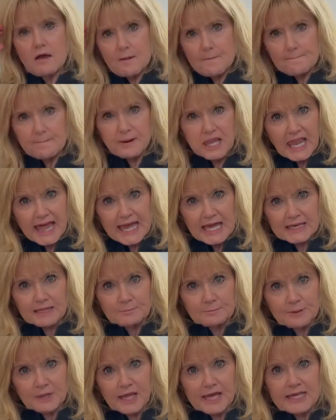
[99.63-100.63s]
plan in
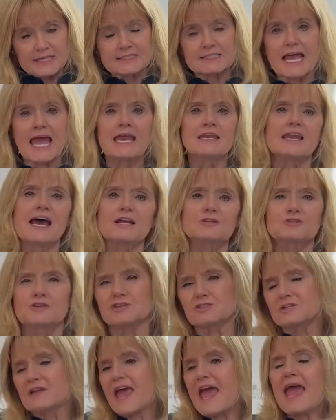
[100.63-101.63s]
place and not
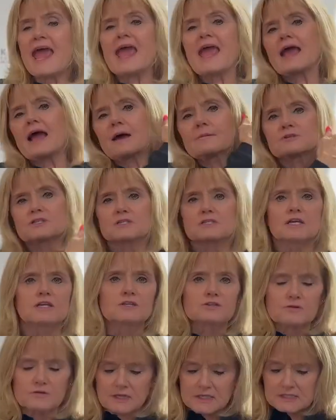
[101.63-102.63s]
just, hey, I'm just going
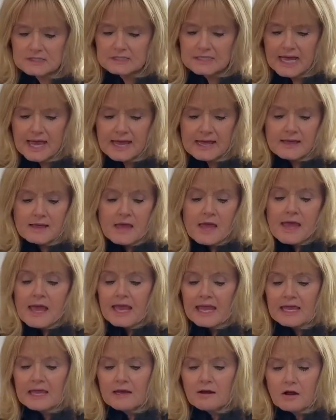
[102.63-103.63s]
to do this today.
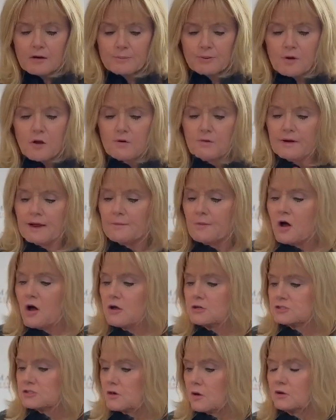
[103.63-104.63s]
In our program
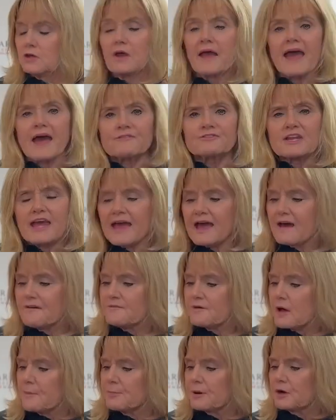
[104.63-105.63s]
also, you have to have
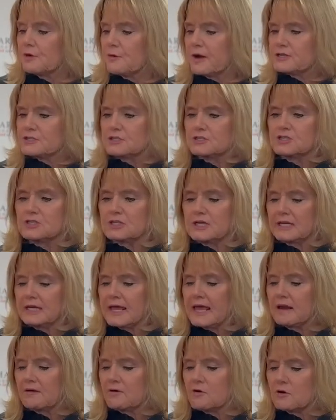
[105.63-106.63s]
a progression sheet.
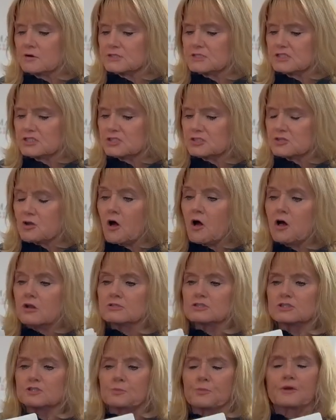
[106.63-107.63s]
And of course, this is all
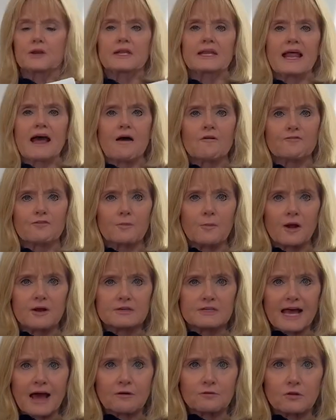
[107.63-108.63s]
just printed out from our
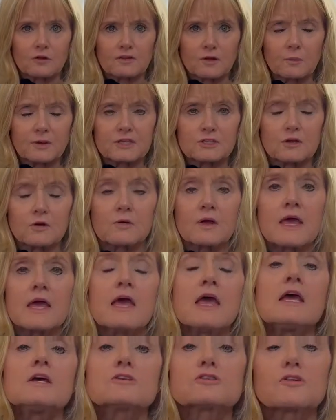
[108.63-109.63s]
download that we do.
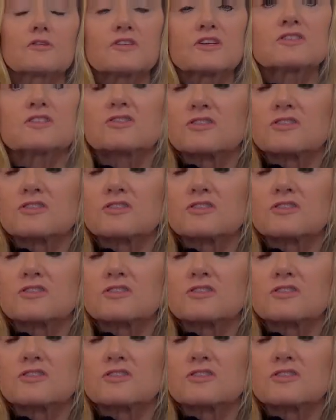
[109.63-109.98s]
So this is